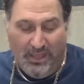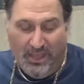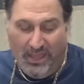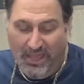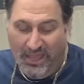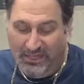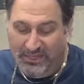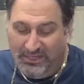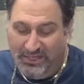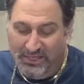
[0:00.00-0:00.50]

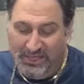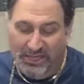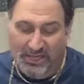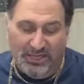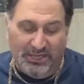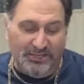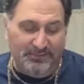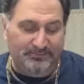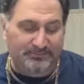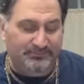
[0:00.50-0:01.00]
And then,
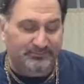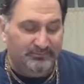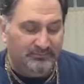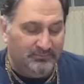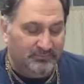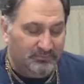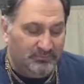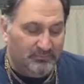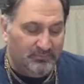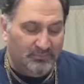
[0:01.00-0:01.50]
and
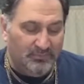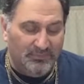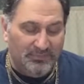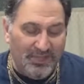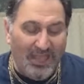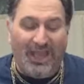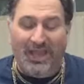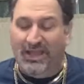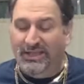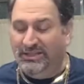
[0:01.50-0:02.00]

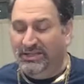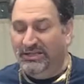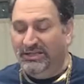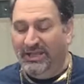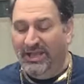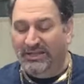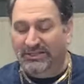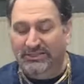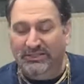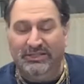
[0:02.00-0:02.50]
then
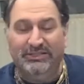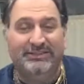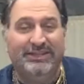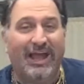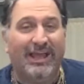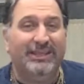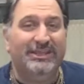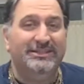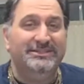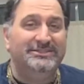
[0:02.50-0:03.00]
add a little
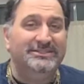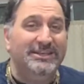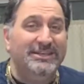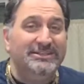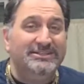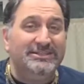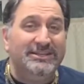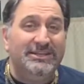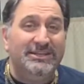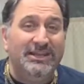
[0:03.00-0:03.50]
Italian
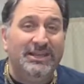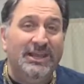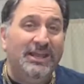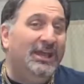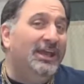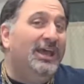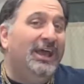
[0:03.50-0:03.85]
seasoning,